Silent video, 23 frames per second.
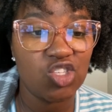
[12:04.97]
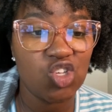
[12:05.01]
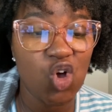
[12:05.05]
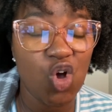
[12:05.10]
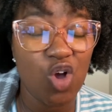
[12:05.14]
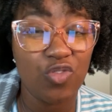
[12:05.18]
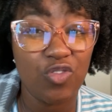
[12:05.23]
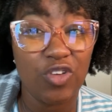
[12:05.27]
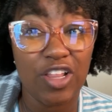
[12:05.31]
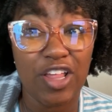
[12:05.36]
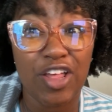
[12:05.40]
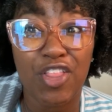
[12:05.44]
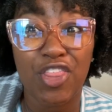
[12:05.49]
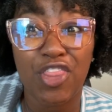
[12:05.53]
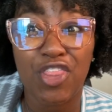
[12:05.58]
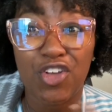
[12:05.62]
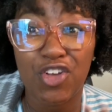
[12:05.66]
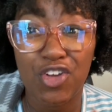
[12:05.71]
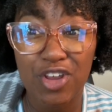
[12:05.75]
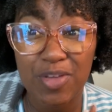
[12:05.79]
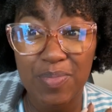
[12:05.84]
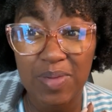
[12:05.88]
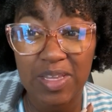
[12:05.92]
talk for like
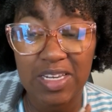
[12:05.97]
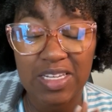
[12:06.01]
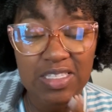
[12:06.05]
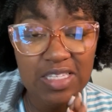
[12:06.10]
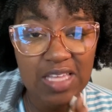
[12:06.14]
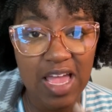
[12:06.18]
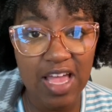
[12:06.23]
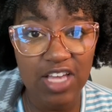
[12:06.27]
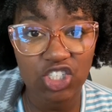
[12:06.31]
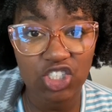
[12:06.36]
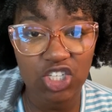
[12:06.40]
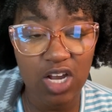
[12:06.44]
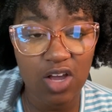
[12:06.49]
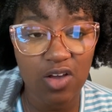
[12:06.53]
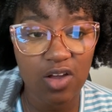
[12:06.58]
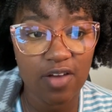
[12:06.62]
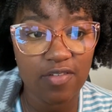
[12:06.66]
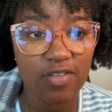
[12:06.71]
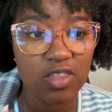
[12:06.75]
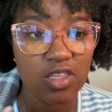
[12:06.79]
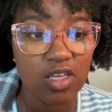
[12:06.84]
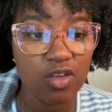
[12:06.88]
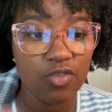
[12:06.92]
30 minutes, hashing out
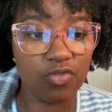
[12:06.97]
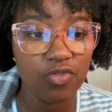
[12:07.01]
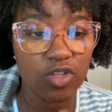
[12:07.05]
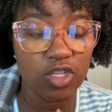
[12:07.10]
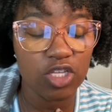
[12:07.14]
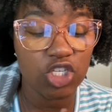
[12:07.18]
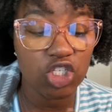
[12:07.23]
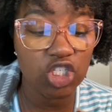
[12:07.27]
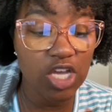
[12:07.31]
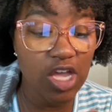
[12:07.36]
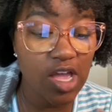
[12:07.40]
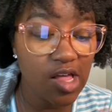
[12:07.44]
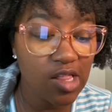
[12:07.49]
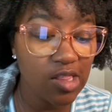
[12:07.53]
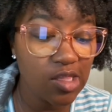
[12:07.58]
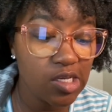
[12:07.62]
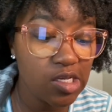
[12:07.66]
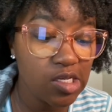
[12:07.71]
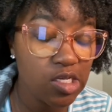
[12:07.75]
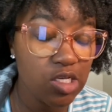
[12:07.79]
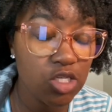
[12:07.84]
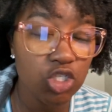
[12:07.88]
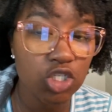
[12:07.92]
everything for the
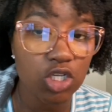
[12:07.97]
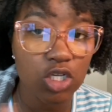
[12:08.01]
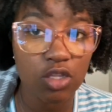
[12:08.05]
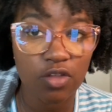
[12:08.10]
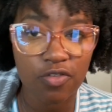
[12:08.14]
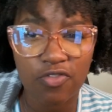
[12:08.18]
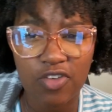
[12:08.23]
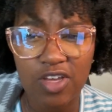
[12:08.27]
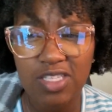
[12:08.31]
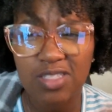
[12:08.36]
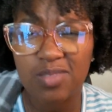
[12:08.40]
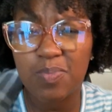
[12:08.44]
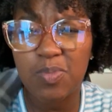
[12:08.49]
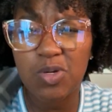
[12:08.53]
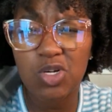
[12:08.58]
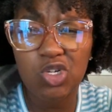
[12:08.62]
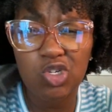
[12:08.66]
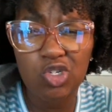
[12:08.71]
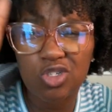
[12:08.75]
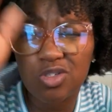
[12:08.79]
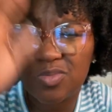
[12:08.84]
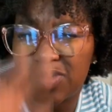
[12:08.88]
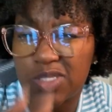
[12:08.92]
challenge and the Facebook
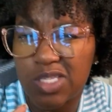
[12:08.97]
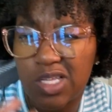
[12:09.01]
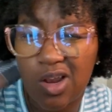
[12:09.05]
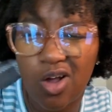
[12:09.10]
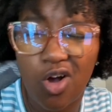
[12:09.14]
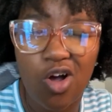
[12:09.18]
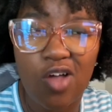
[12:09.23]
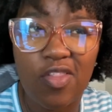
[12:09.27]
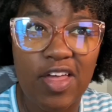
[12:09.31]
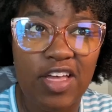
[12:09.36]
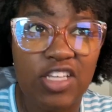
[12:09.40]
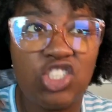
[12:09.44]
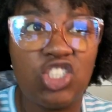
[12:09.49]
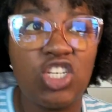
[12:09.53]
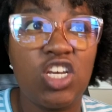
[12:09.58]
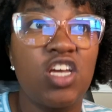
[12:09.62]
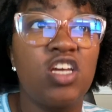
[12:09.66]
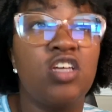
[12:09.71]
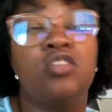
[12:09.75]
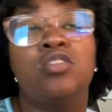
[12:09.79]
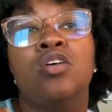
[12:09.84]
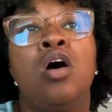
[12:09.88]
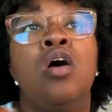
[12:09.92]
groups and all that
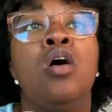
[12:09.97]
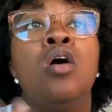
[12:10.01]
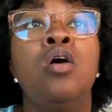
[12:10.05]
jazz.